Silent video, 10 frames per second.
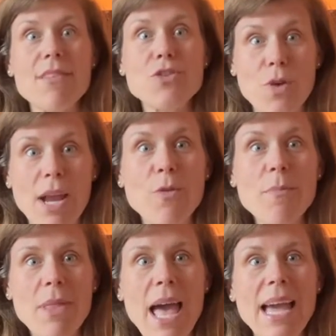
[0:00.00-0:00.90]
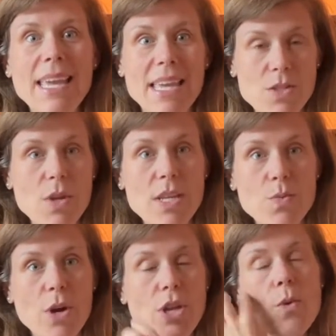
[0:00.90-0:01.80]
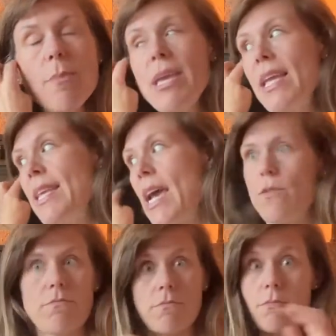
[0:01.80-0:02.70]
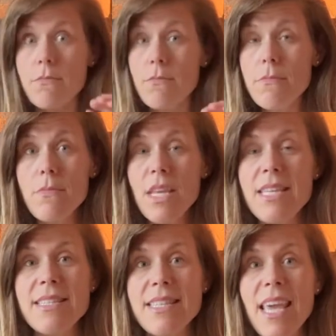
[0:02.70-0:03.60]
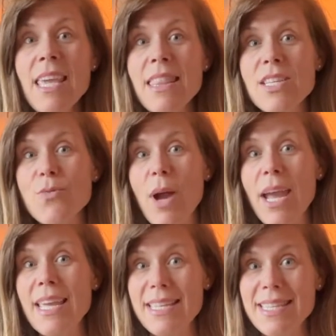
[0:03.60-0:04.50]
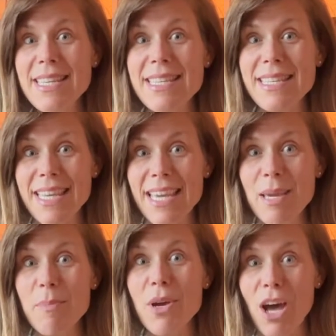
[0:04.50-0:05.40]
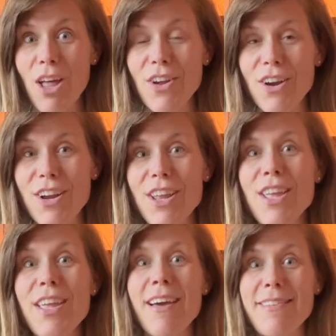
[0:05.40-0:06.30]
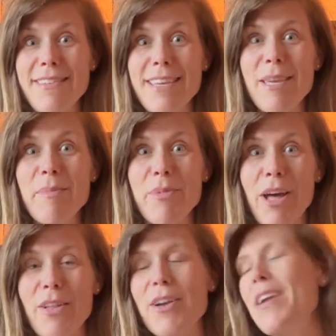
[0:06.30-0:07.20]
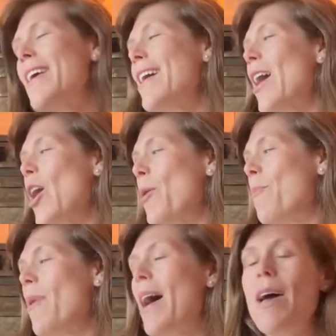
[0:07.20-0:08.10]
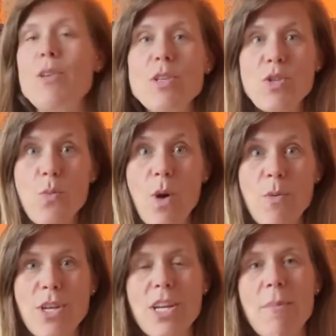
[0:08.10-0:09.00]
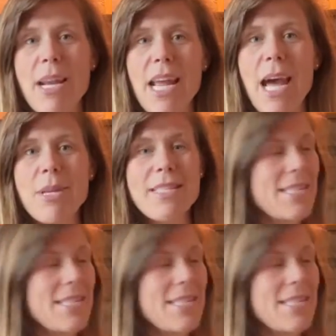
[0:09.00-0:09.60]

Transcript: tricorn black is, is where you want to be. Now, in saying this, right, it's a deep color, a deep color. Um, so while we're talking about it, I'm going to